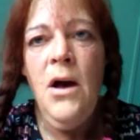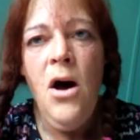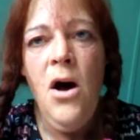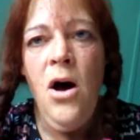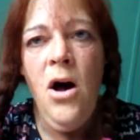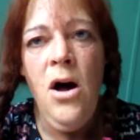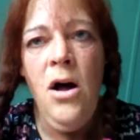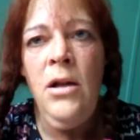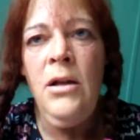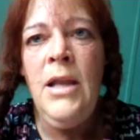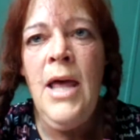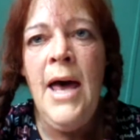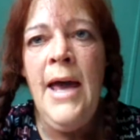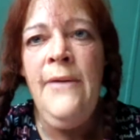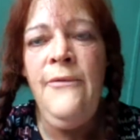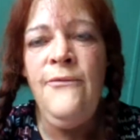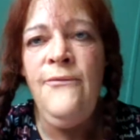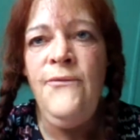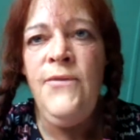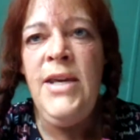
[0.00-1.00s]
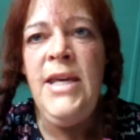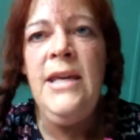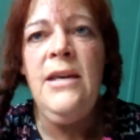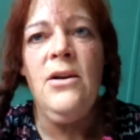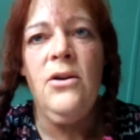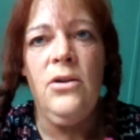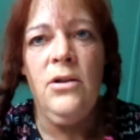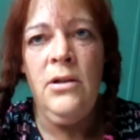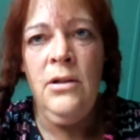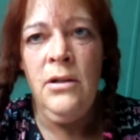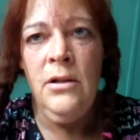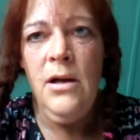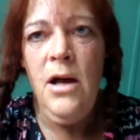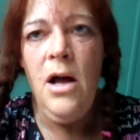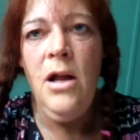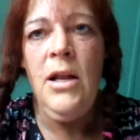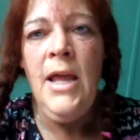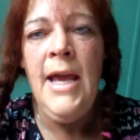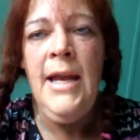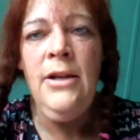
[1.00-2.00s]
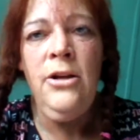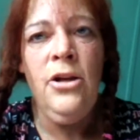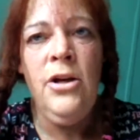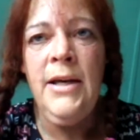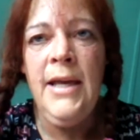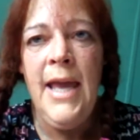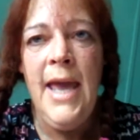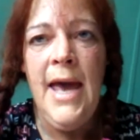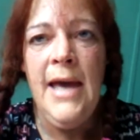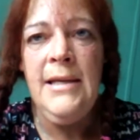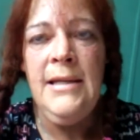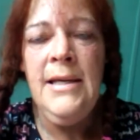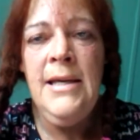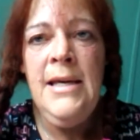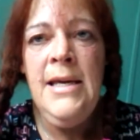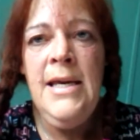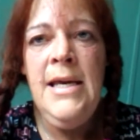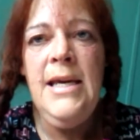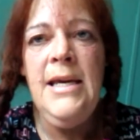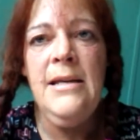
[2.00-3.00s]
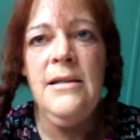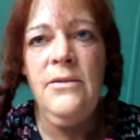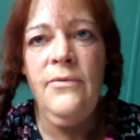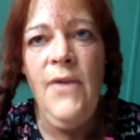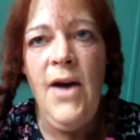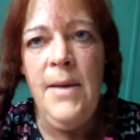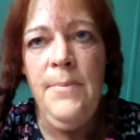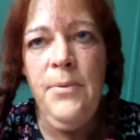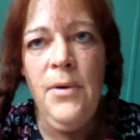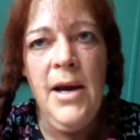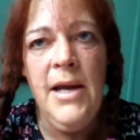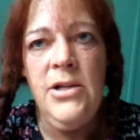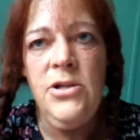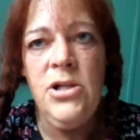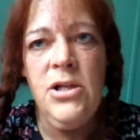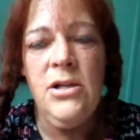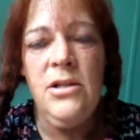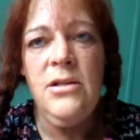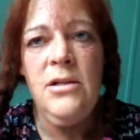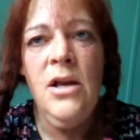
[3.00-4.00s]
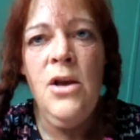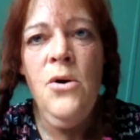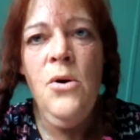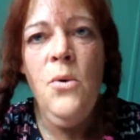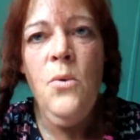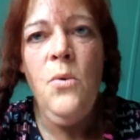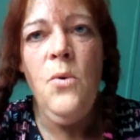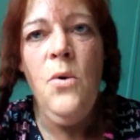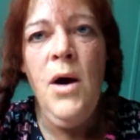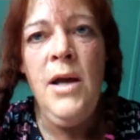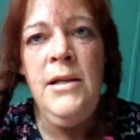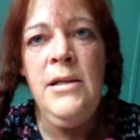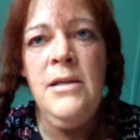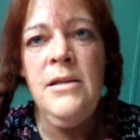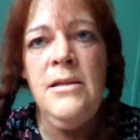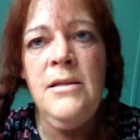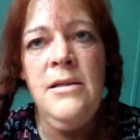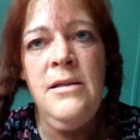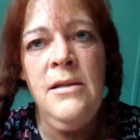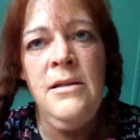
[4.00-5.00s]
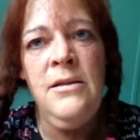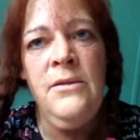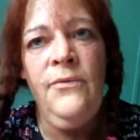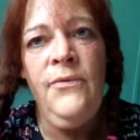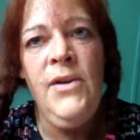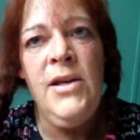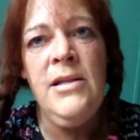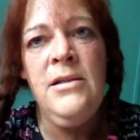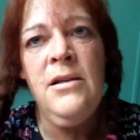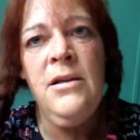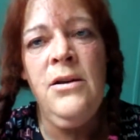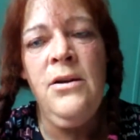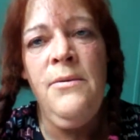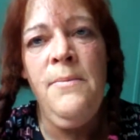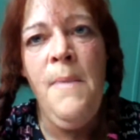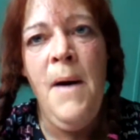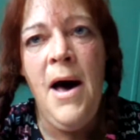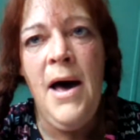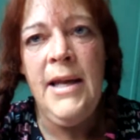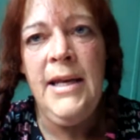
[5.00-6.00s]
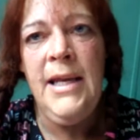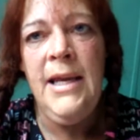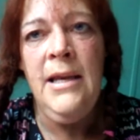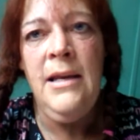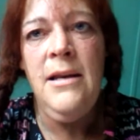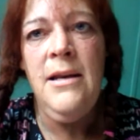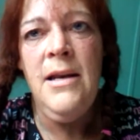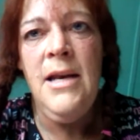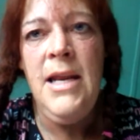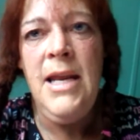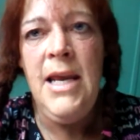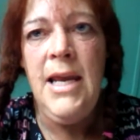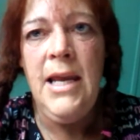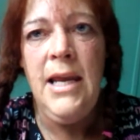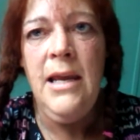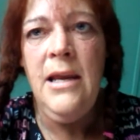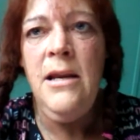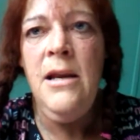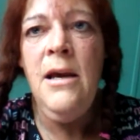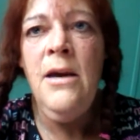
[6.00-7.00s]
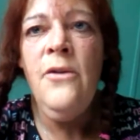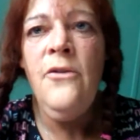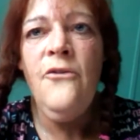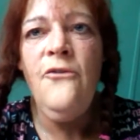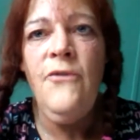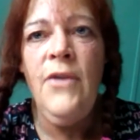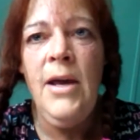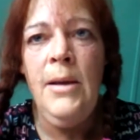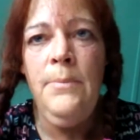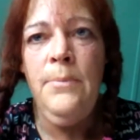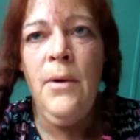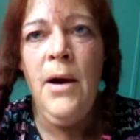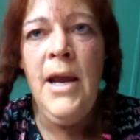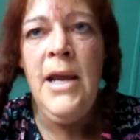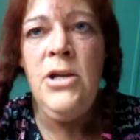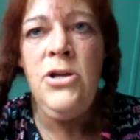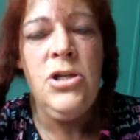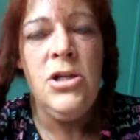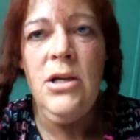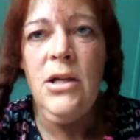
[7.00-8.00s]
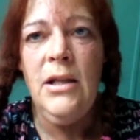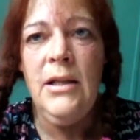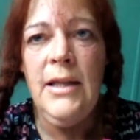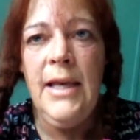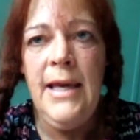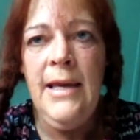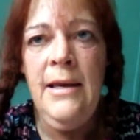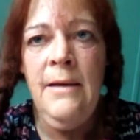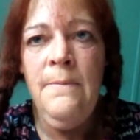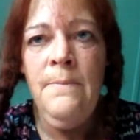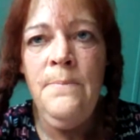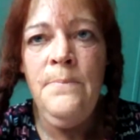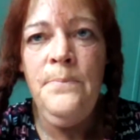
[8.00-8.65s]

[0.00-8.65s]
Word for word: All I feel, all I look at is vibrations. What does this physical body need vibrationally